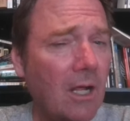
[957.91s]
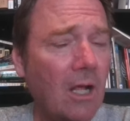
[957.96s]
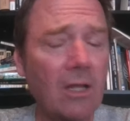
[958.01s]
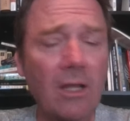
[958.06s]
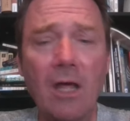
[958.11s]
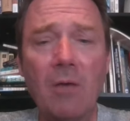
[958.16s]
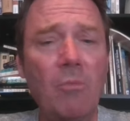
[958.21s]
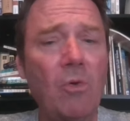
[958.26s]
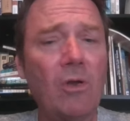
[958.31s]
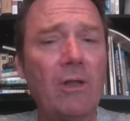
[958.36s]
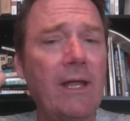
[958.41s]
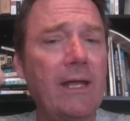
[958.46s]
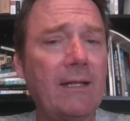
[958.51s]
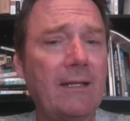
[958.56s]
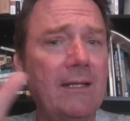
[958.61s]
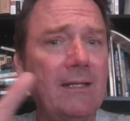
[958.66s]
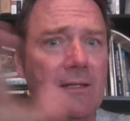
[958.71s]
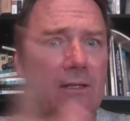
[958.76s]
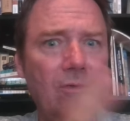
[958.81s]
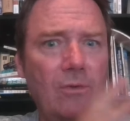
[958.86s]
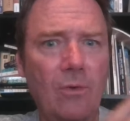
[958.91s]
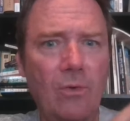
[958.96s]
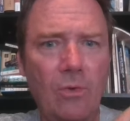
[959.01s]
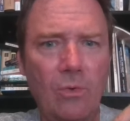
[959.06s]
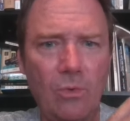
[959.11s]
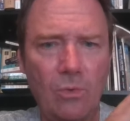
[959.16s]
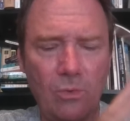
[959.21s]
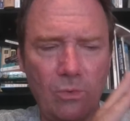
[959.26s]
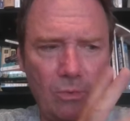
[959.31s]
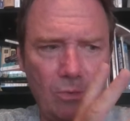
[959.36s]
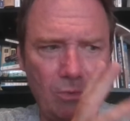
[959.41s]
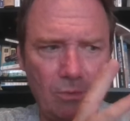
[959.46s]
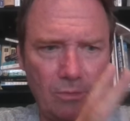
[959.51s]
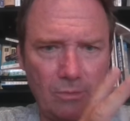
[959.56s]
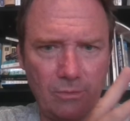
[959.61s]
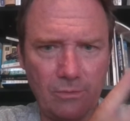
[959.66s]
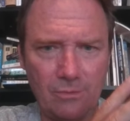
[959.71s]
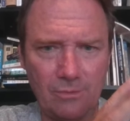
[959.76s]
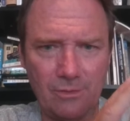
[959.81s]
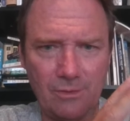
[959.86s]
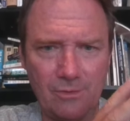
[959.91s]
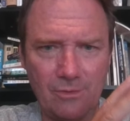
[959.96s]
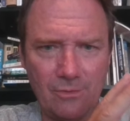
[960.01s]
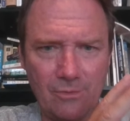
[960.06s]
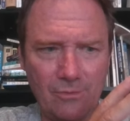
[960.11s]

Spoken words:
a lot more likely than the whole,